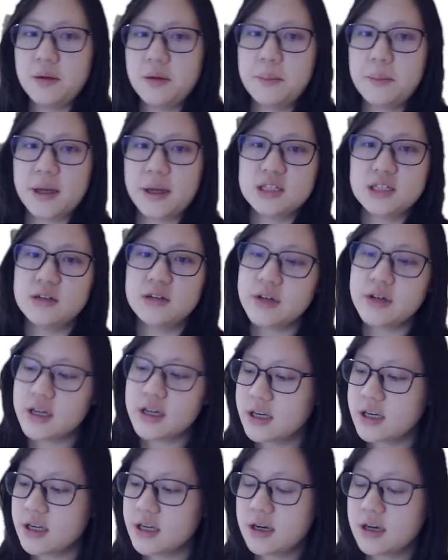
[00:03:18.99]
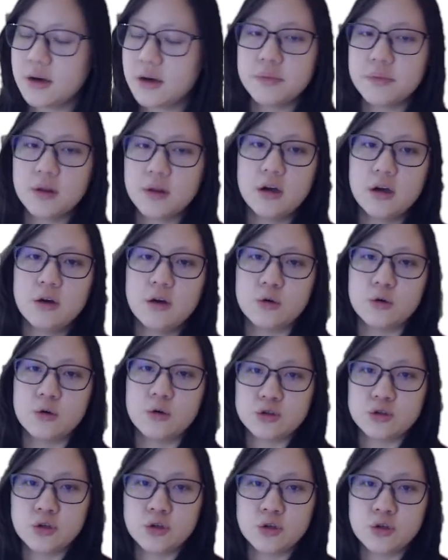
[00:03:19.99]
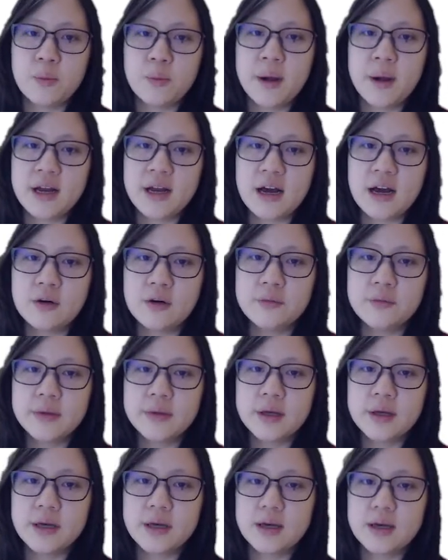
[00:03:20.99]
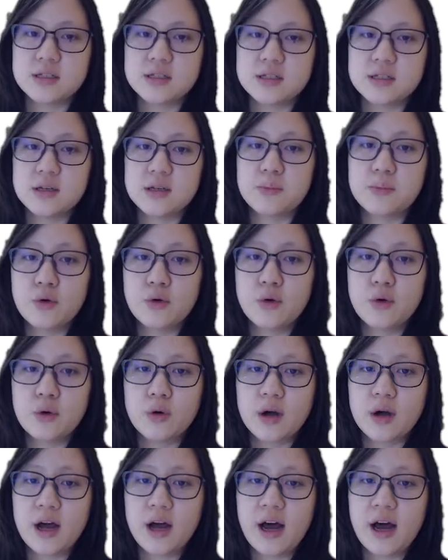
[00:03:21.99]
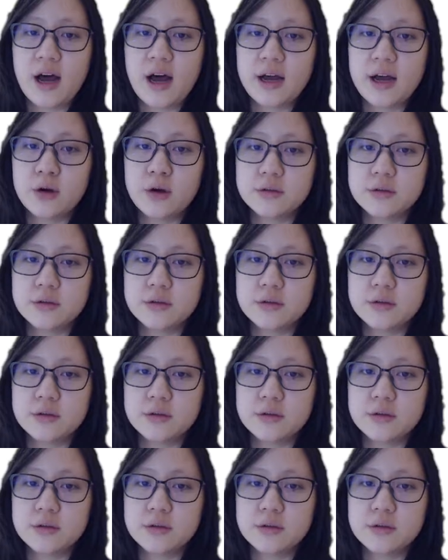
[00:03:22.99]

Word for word: Bacteria here, you should know by now, is a prokaryote.